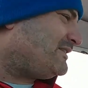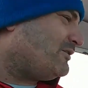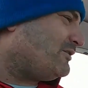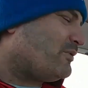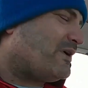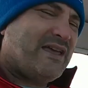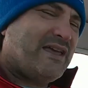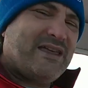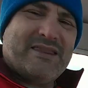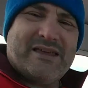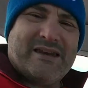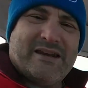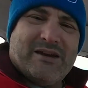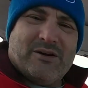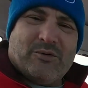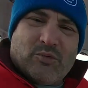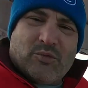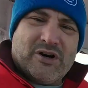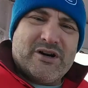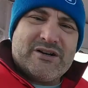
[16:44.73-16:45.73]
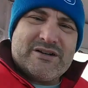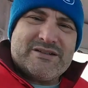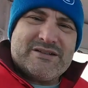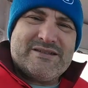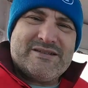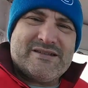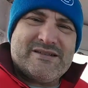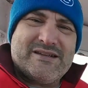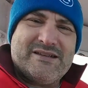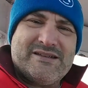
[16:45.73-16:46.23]
the way that it
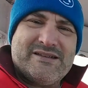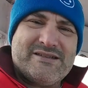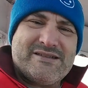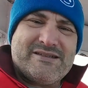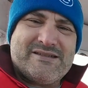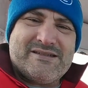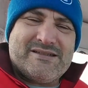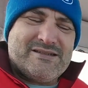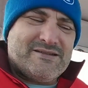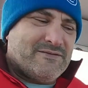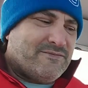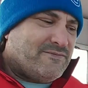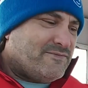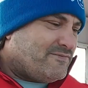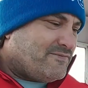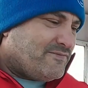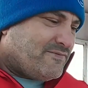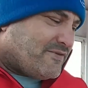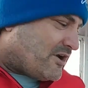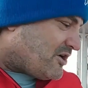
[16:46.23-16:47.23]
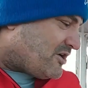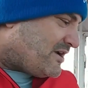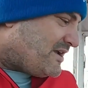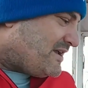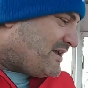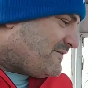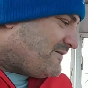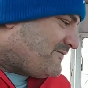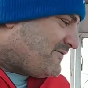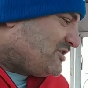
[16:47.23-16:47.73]
works is
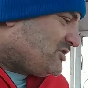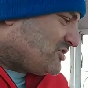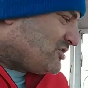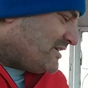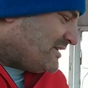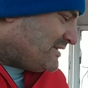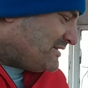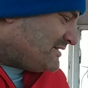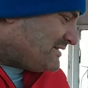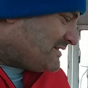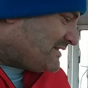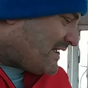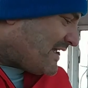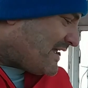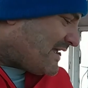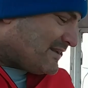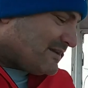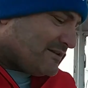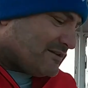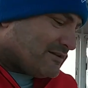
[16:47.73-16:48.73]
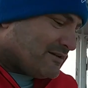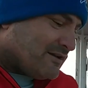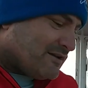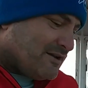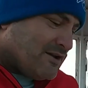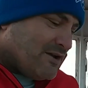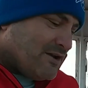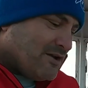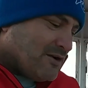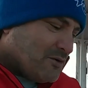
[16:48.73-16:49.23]
very efficient and
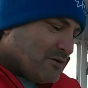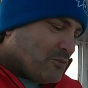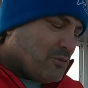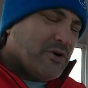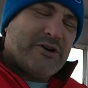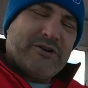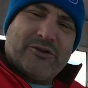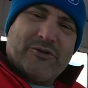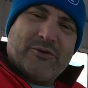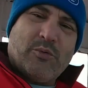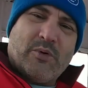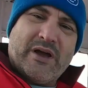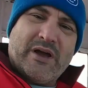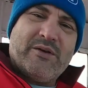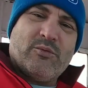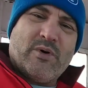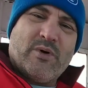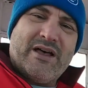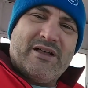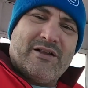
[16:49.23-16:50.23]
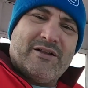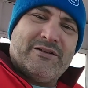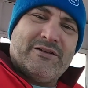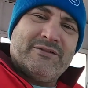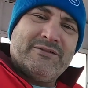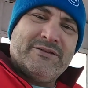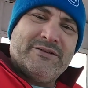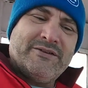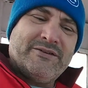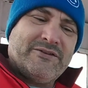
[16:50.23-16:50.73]
works quite
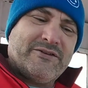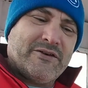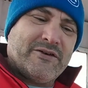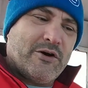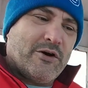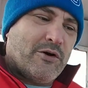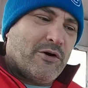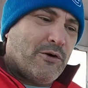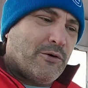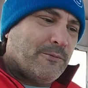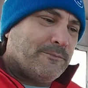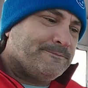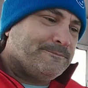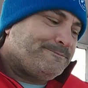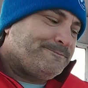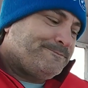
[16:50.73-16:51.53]
well. So